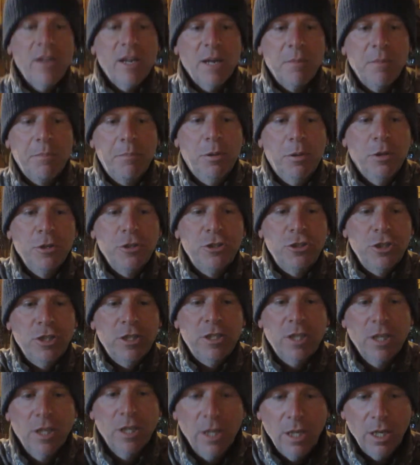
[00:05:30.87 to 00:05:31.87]
I push
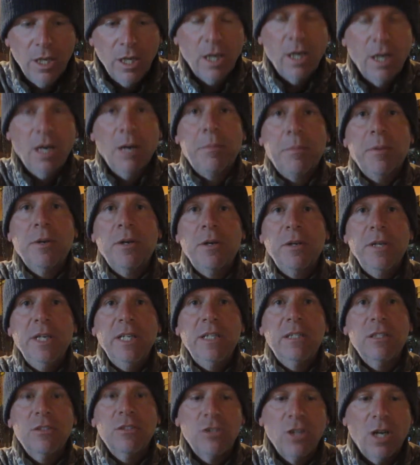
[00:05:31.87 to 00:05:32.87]
it up
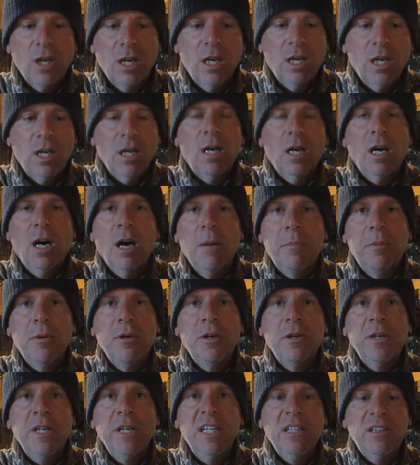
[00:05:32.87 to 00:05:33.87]
underneath the jaw, up
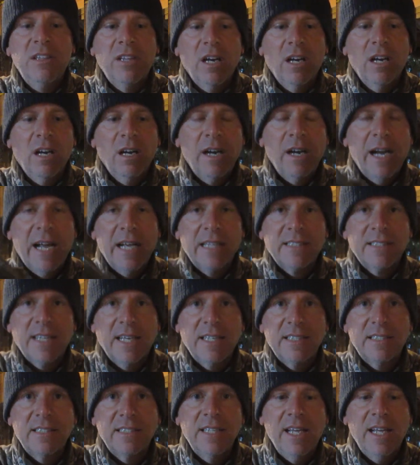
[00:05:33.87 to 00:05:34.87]
underneath there as I
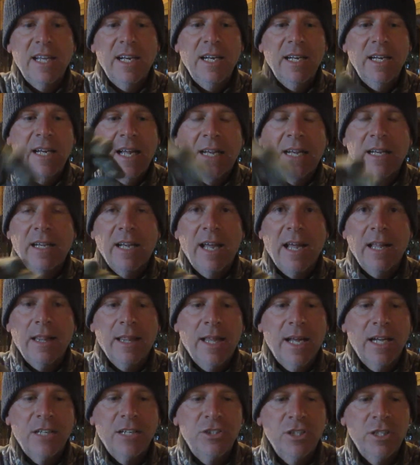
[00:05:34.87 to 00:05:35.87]
set it and night
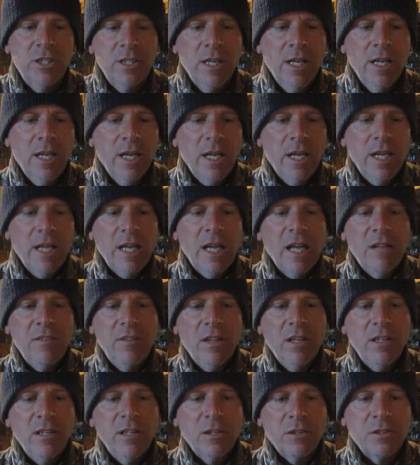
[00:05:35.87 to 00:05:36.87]
latch it, and
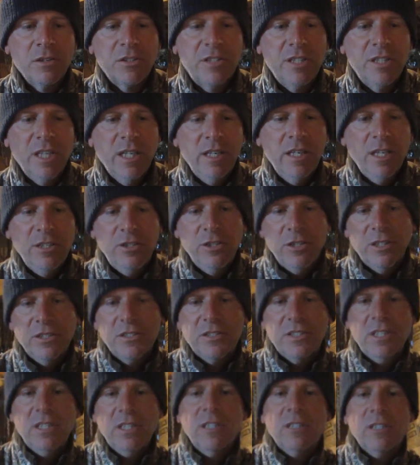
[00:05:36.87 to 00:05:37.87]
then it'll sit. And as you can
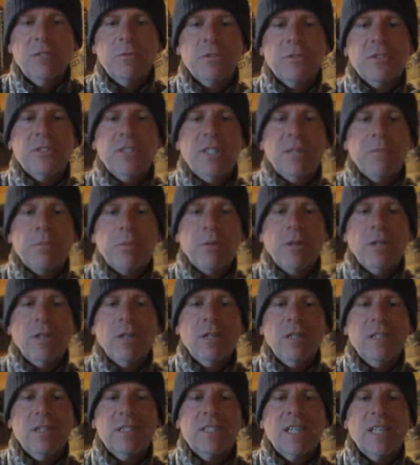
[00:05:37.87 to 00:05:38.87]
see, this one's set pretty
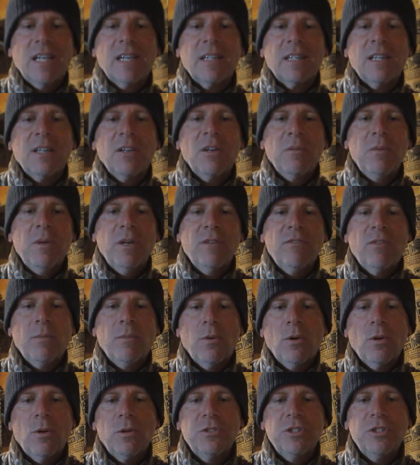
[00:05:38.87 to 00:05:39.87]
good. It's got a little bit of a
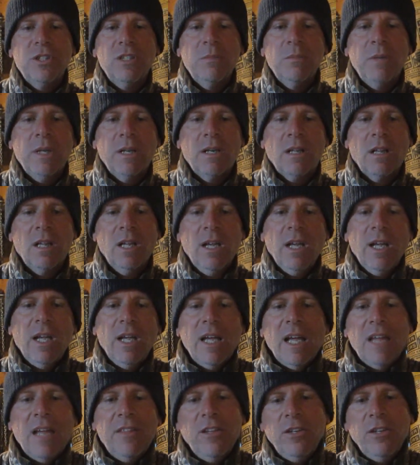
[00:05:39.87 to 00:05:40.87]
bulge in the middle,
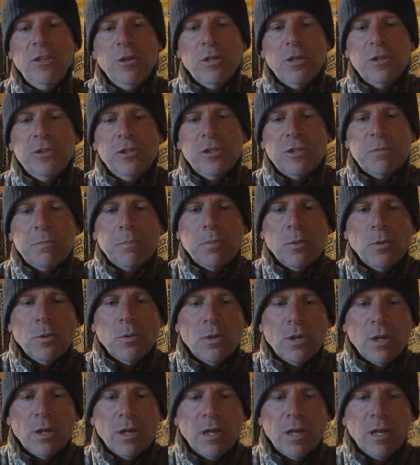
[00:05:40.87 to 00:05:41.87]
and then you can just
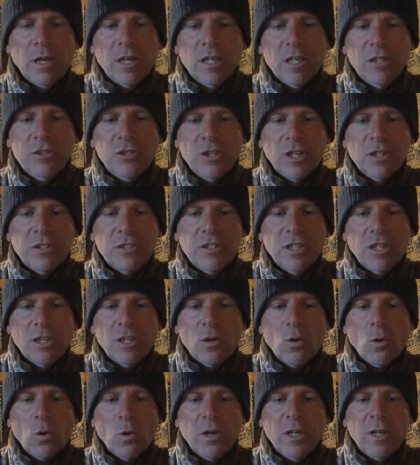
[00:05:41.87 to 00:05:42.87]
pull on it and adjust it
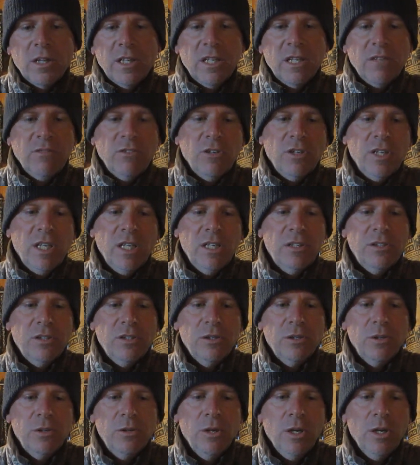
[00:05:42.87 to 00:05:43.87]
accordingly if you need
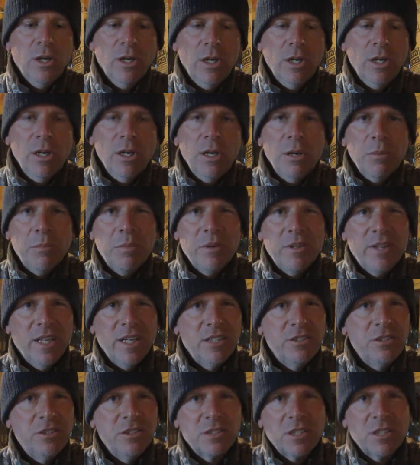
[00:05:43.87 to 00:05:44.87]
to. But
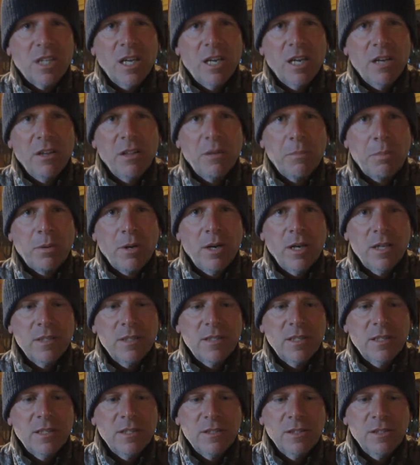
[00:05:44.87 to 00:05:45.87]
that's just kind of the
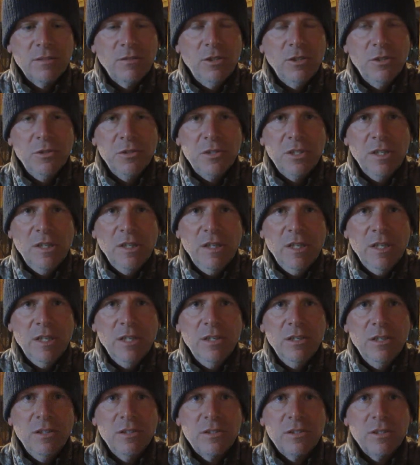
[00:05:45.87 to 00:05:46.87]
process of using
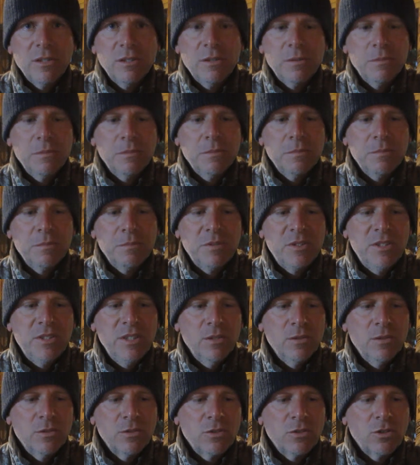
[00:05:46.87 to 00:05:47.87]
these
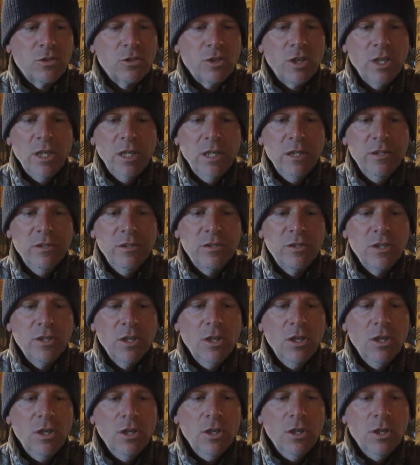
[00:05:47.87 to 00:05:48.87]
steel screens.
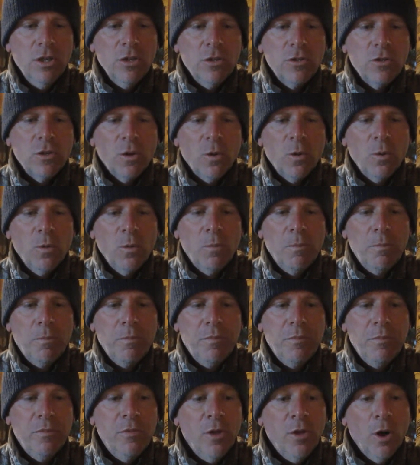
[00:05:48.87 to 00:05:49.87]
So
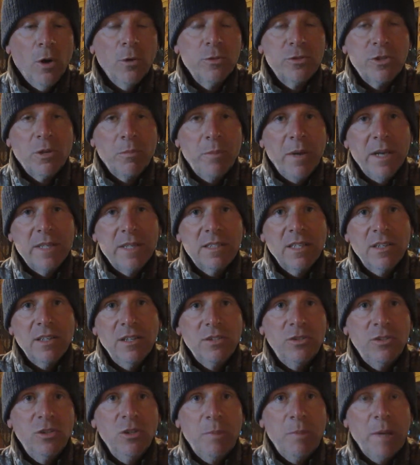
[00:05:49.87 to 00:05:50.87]
those are basically the
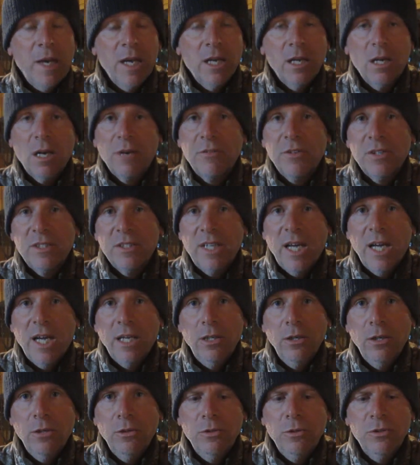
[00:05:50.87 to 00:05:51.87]
2 pan covers I
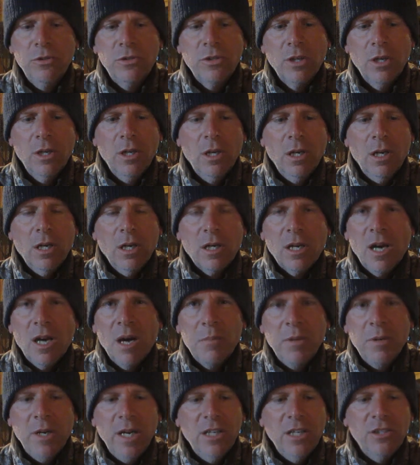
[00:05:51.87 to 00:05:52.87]
use.
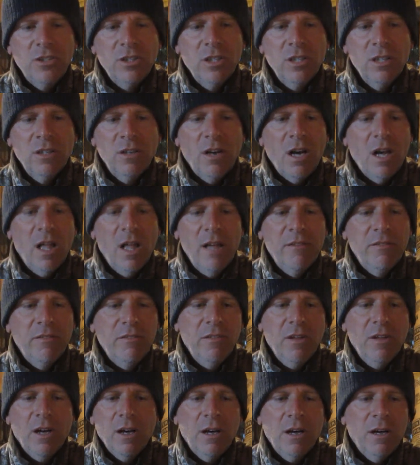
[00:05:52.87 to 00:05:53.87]
Combination, I'll
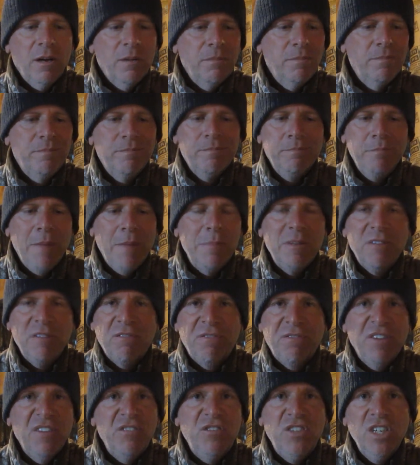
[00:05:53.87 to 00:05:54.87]
have maybe
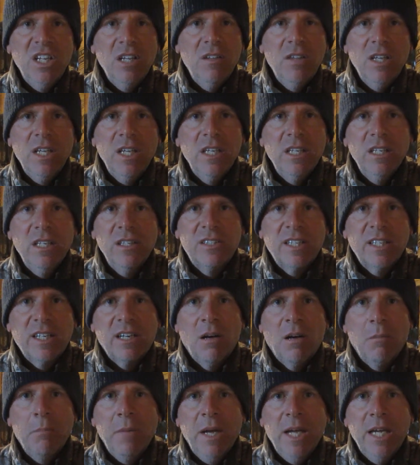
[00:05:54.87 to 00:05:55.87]
50 of these that
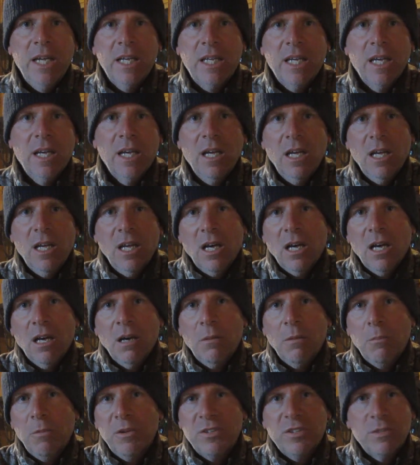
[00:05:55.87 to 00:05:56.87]
I'll make
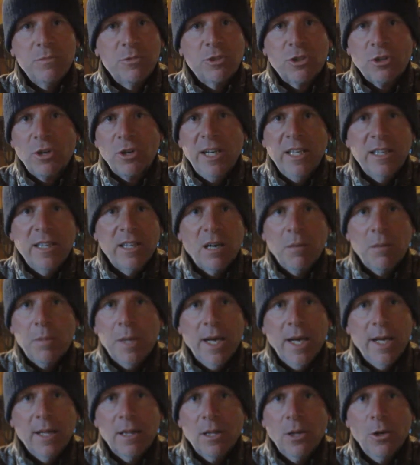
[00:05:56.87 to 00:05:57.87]
with some screen that I'll
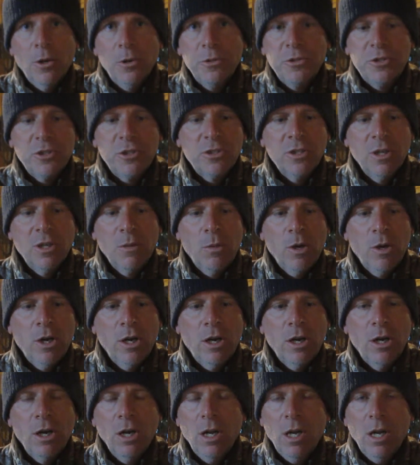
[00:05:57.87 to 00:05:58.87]
buy at Lowe's or
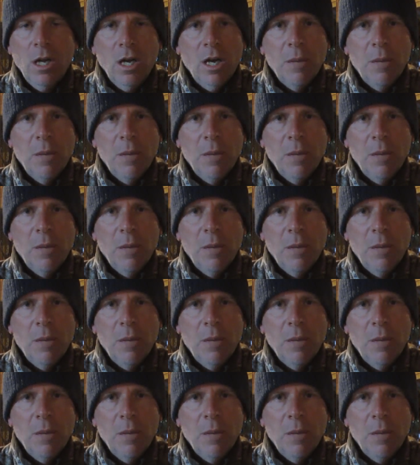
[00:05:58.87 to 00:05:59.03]
somewhere.